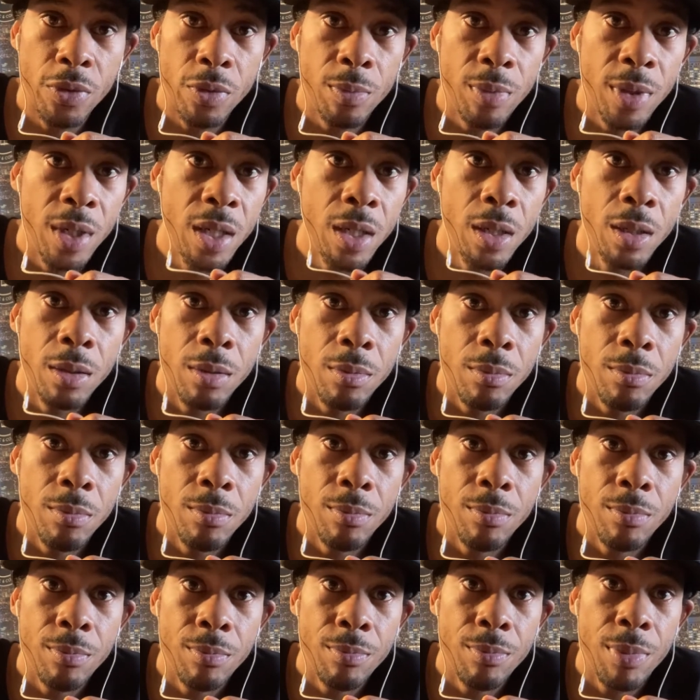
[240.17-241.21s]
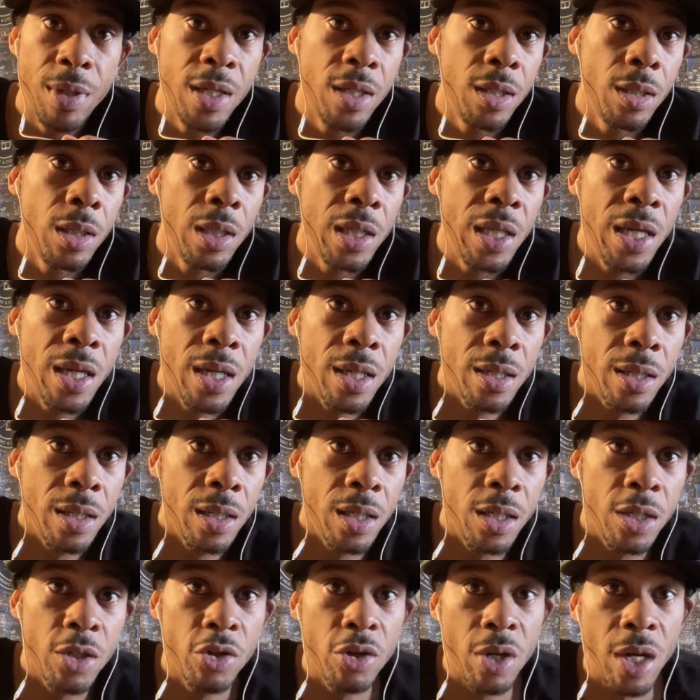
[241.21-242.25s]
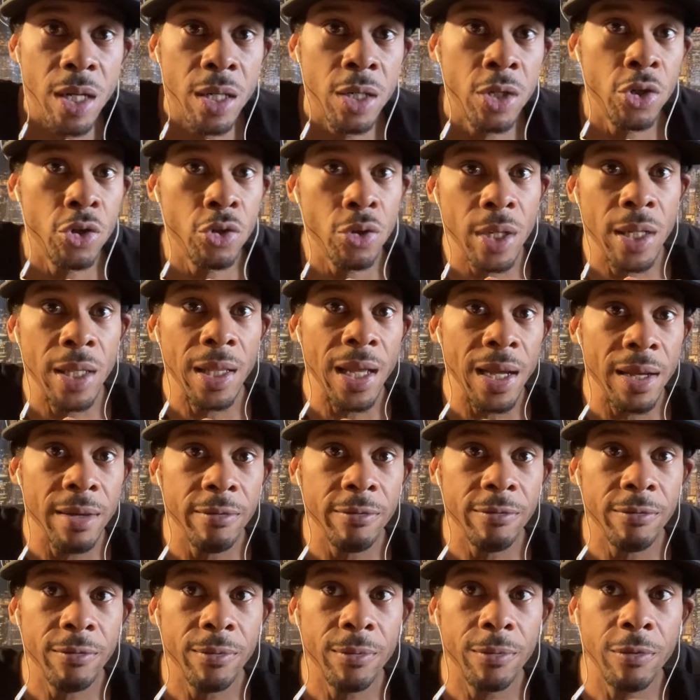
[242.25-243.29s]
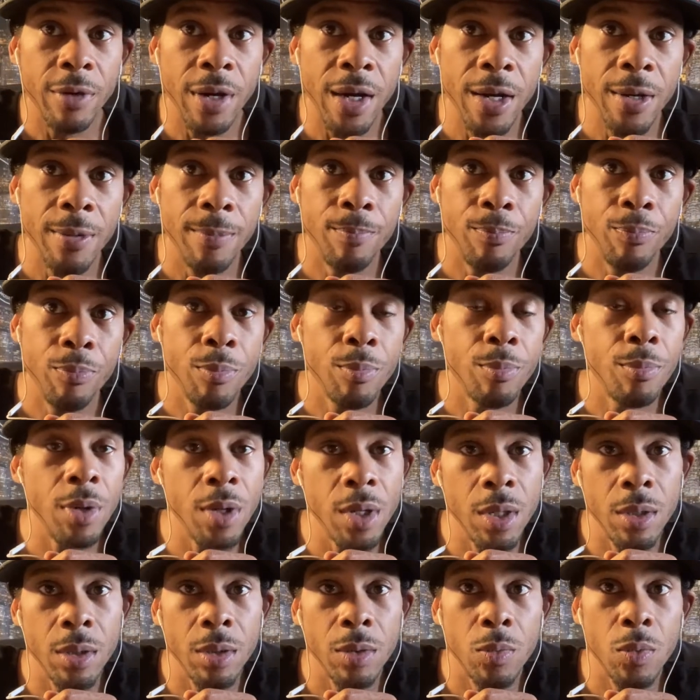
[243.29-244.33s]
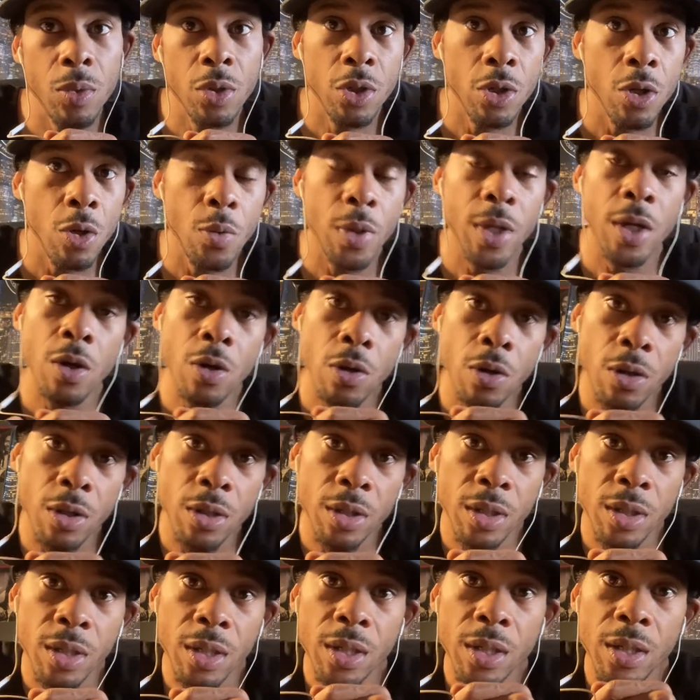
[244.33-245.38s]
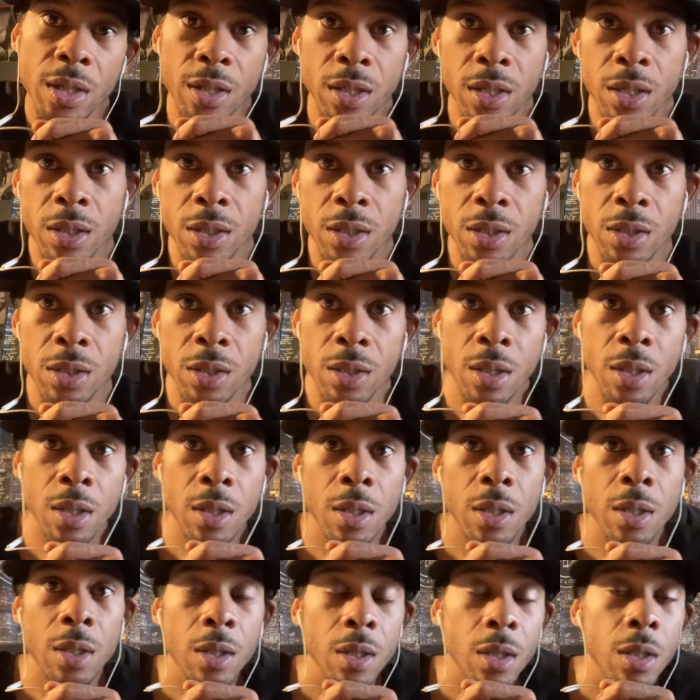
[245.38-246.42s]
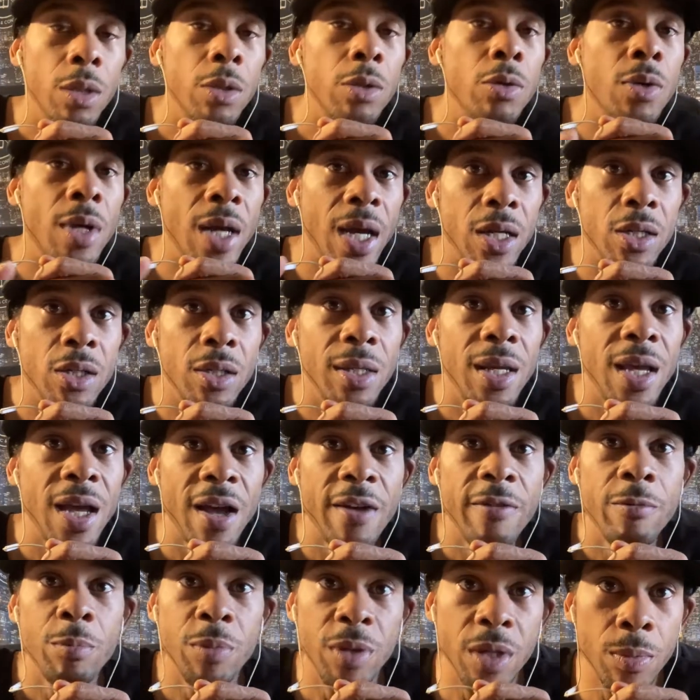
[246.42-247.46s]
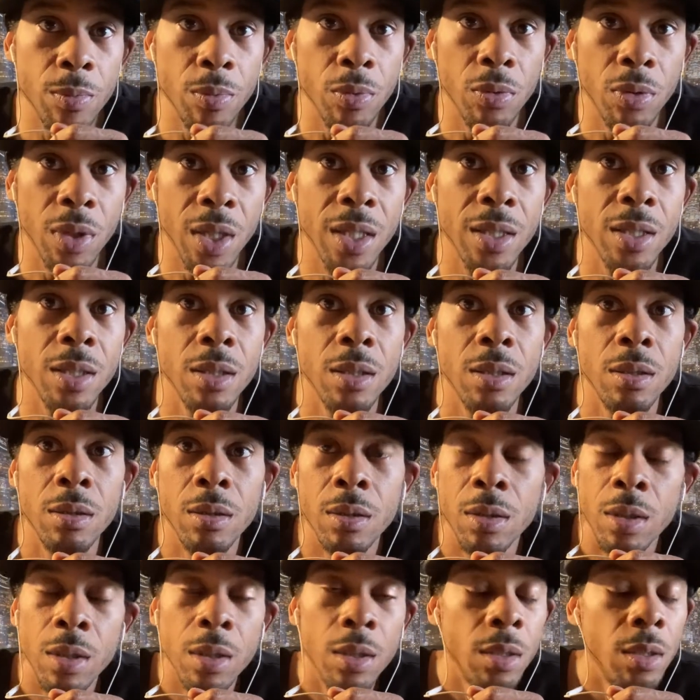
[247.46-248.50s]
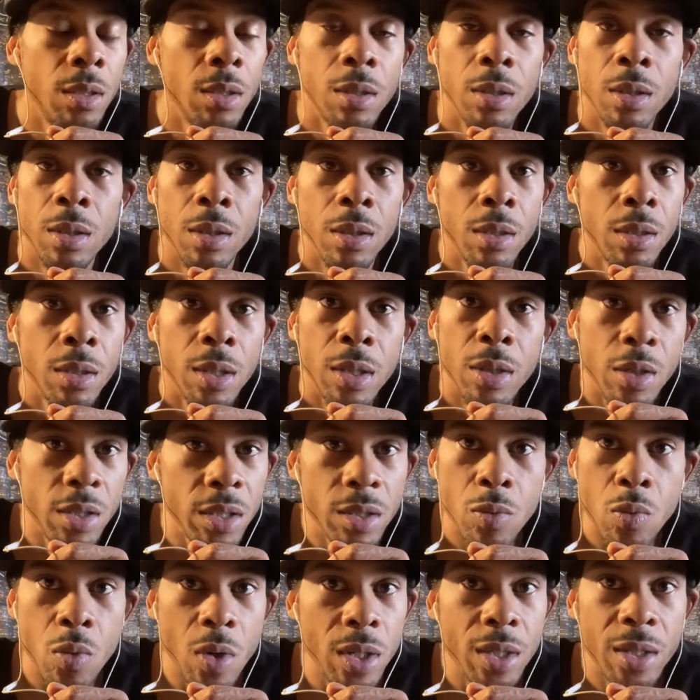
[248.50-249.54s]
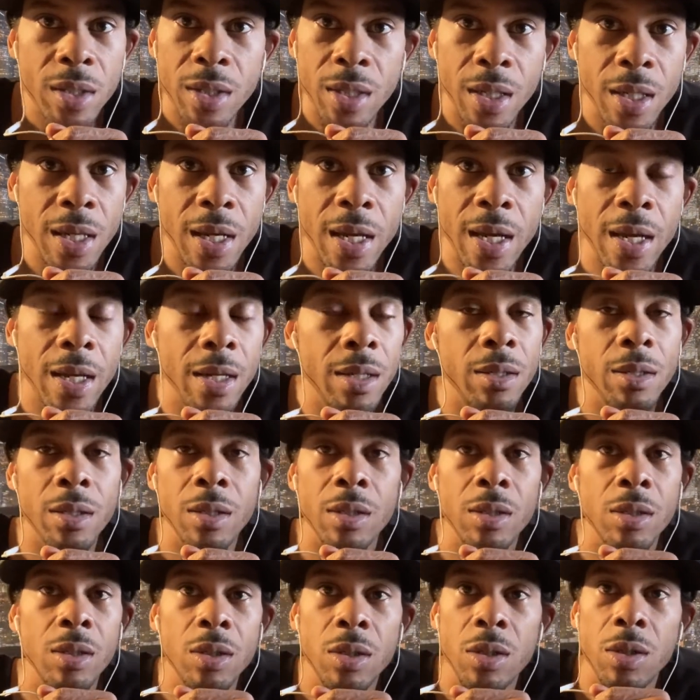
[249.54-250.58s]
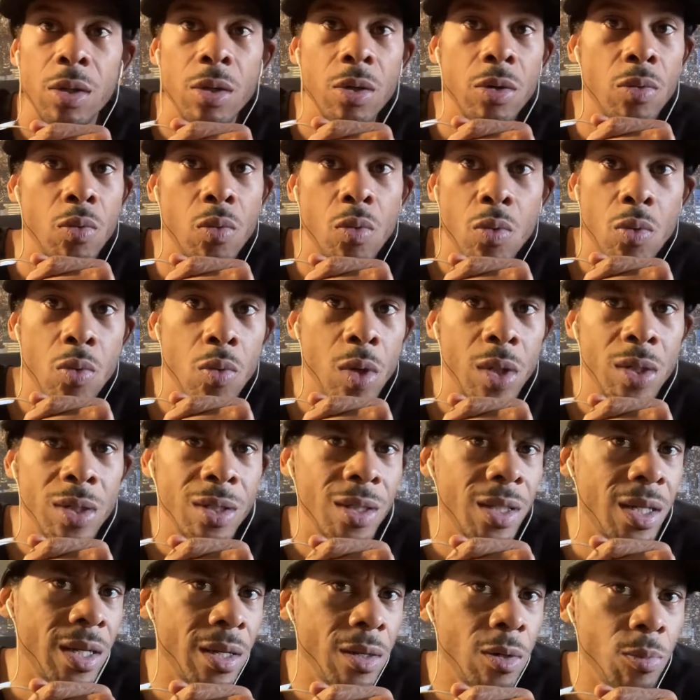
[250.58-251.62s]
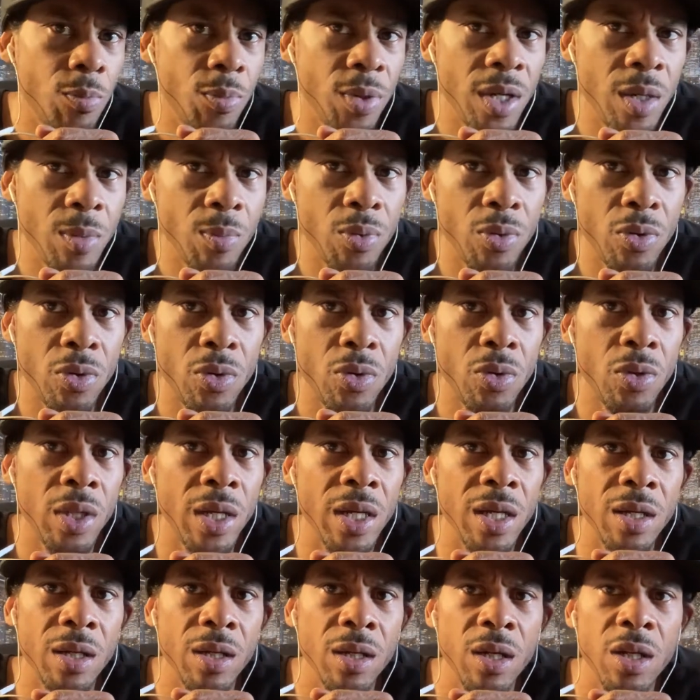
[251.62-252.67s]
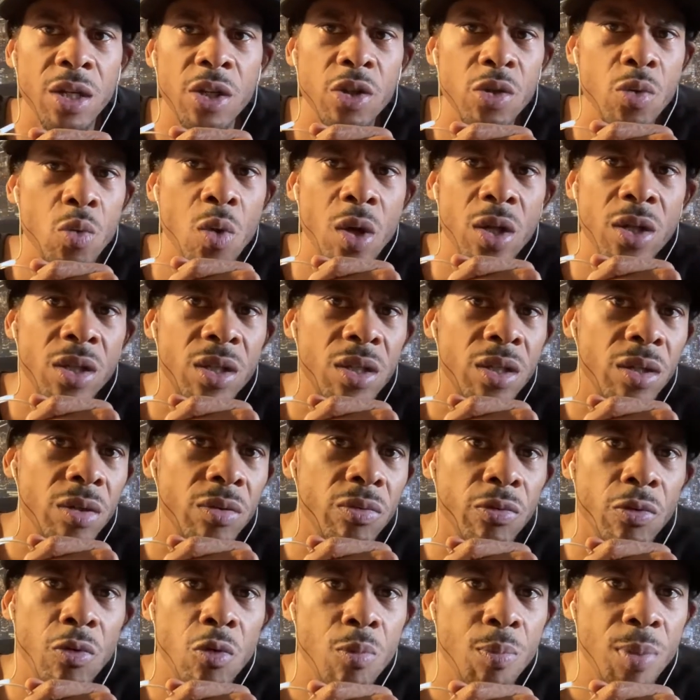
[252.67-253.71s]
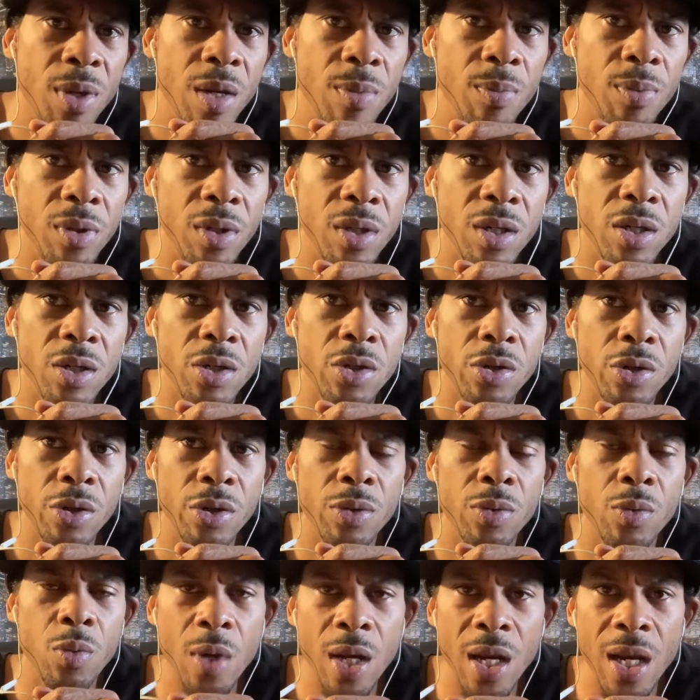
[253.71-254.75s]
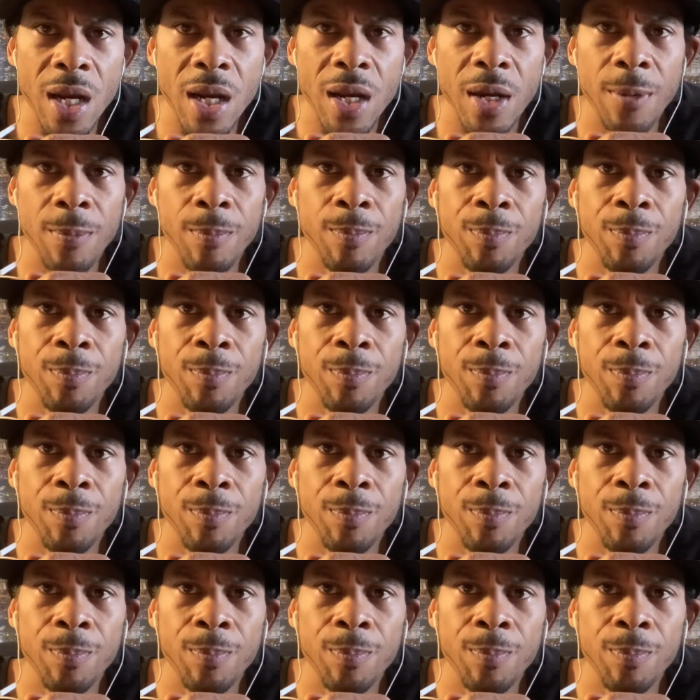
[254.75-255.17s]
to be basically it, and then try to enjoy life, right? But what's going on is you actually have people that's doesn't want to see that, and wants to kill people and wants to rule people in a certain way.